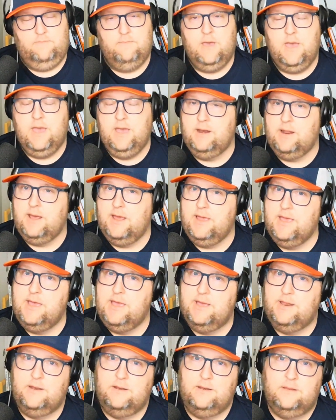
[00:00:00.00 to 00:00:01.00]
man,
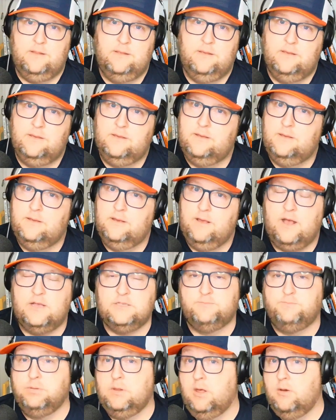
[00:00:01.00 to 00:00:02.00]
I
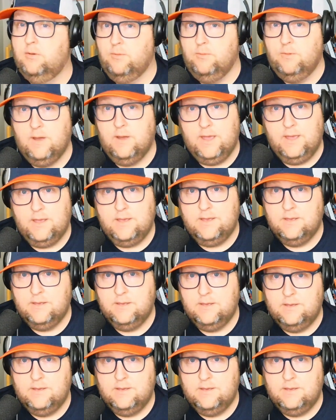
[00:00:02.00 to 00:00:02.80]
was blown away.